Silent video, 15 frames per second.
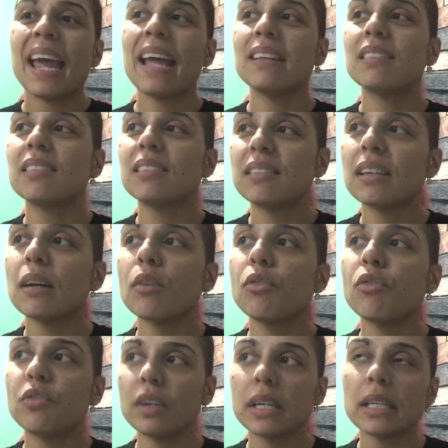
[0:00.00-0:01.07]
and still
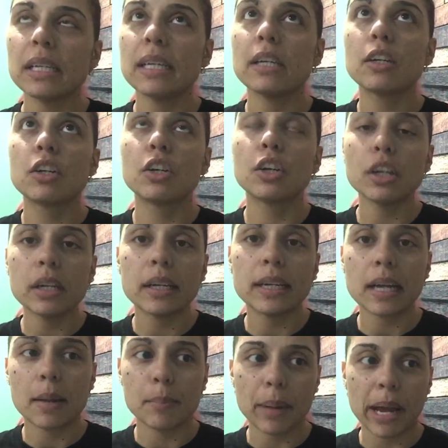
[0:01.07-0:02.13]
feeling good
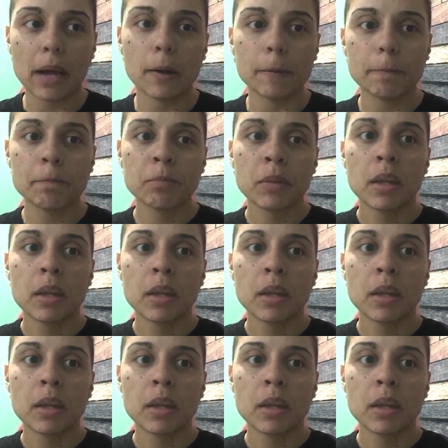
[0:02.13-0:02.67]
about